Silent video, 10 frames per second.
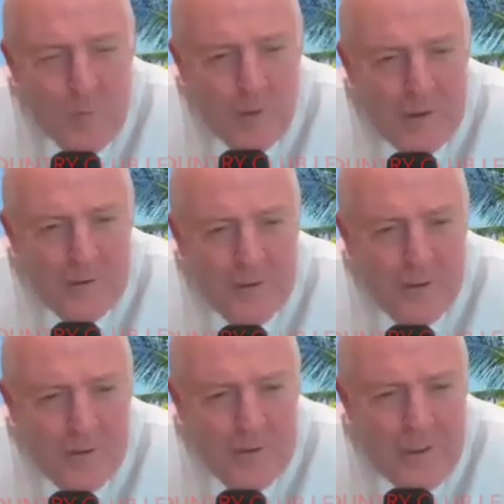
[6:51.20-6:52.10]
me one
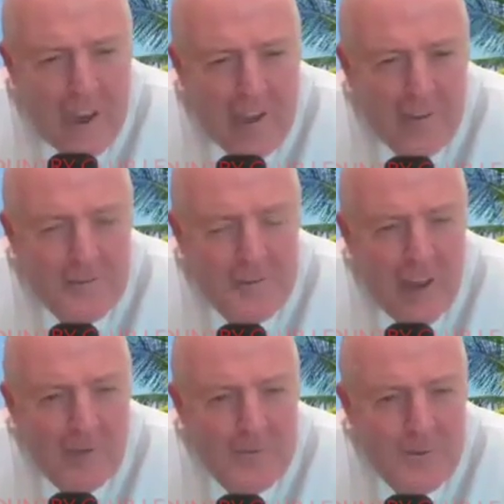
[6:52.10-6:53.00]
good college
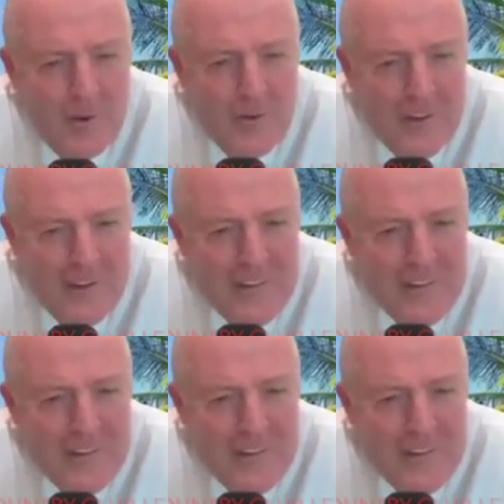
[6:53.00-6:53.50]
golf story.